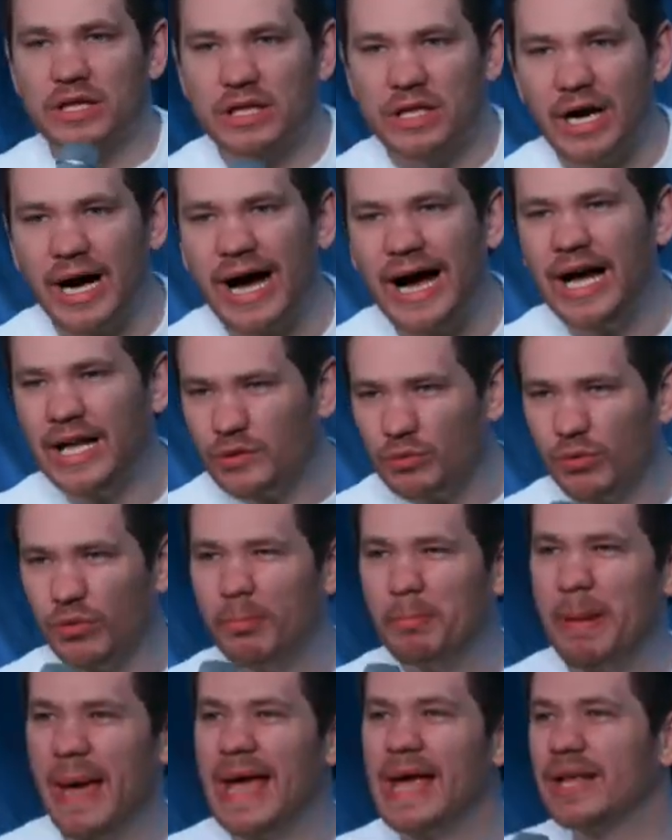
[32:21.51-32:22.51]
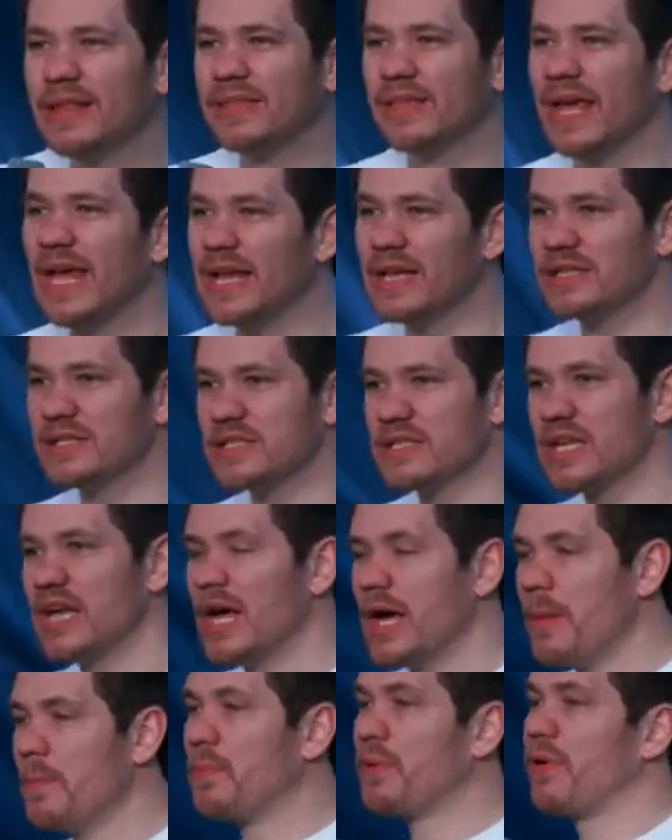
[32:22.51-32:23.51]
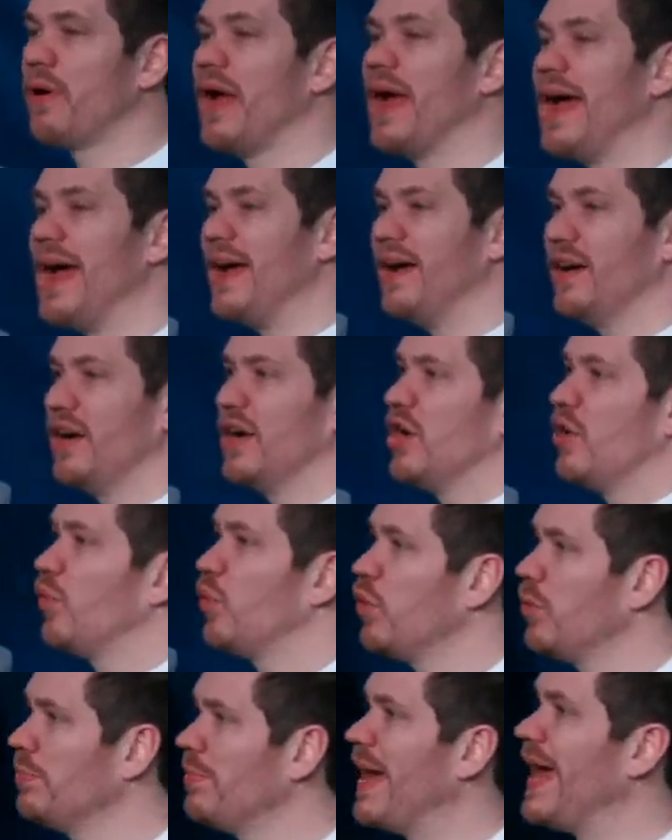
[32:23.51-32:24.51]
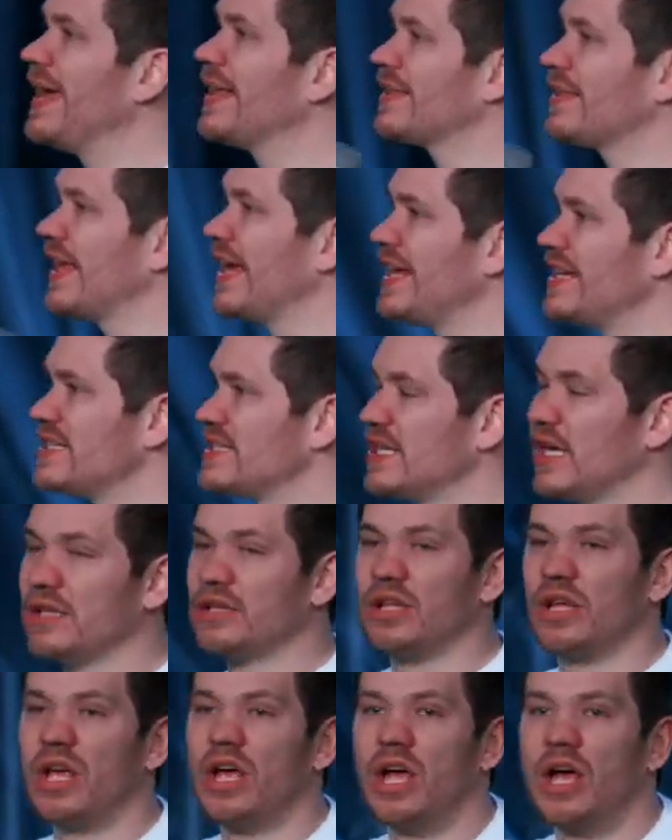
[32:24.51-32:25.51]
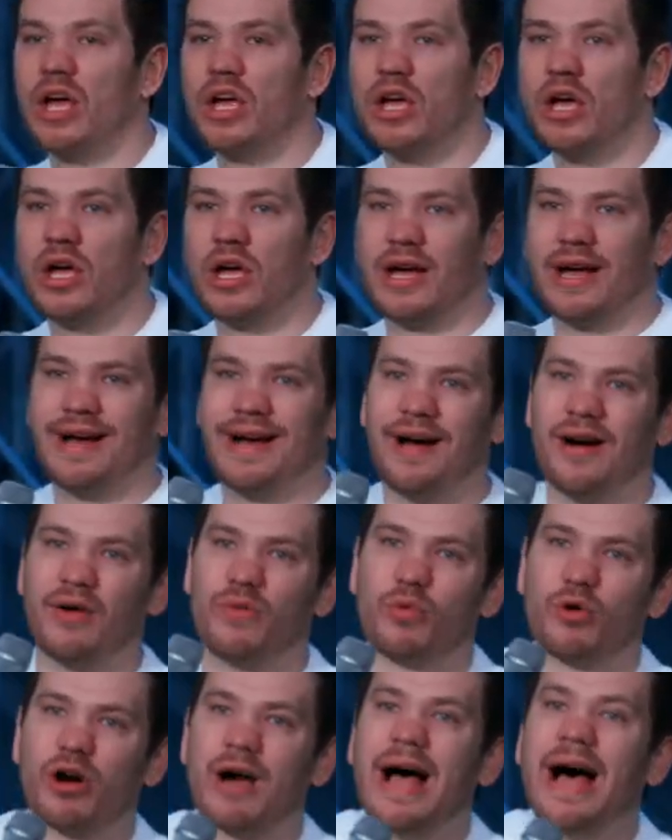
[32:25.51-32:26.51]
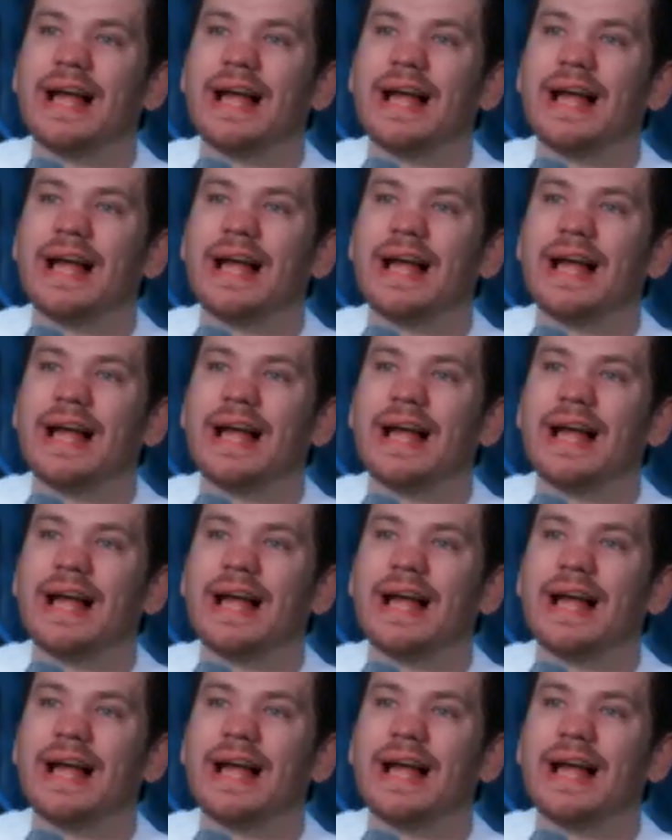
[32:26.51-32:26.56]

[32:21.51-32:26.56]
God will make things, prayer will make things that were